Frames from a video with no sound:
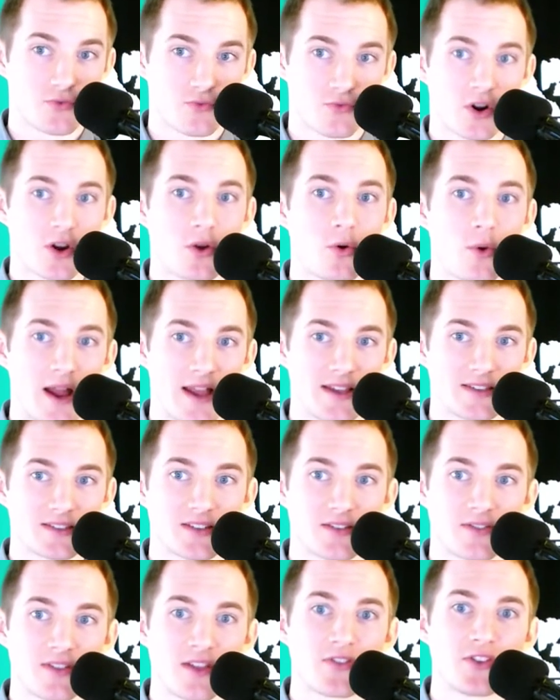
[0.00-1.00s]

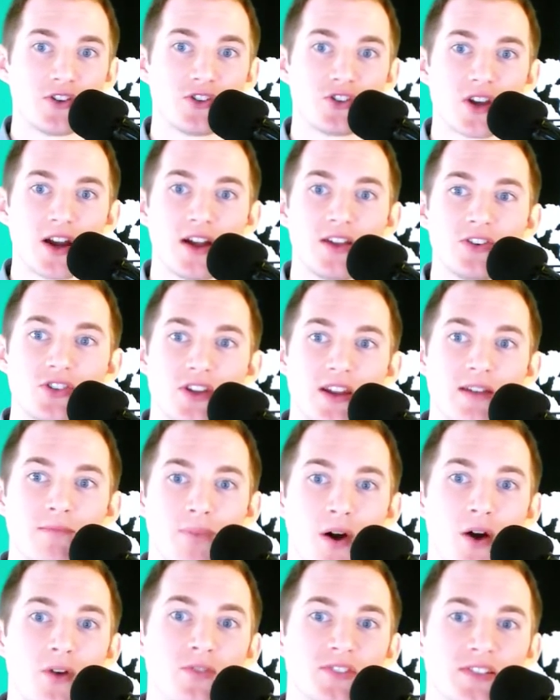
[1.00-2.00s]
request that the judge
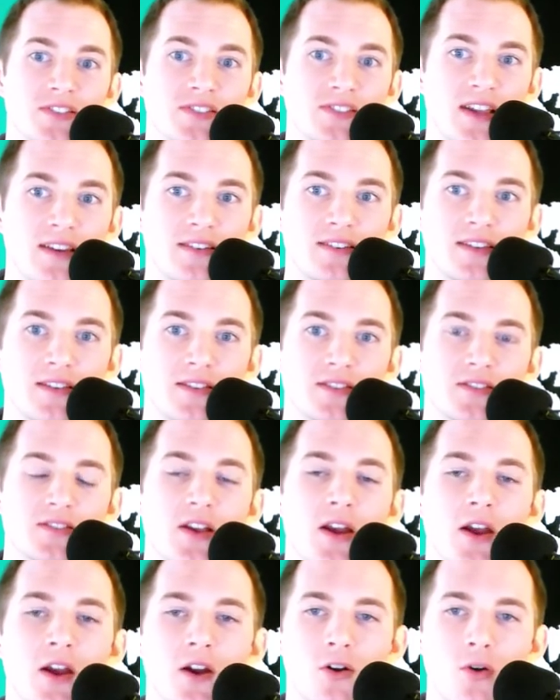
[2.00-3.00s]
impose a sentence,
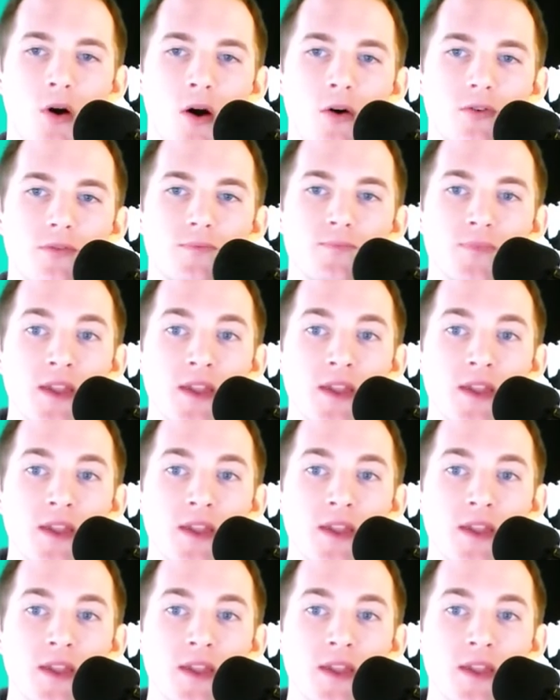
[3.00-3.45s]
quote,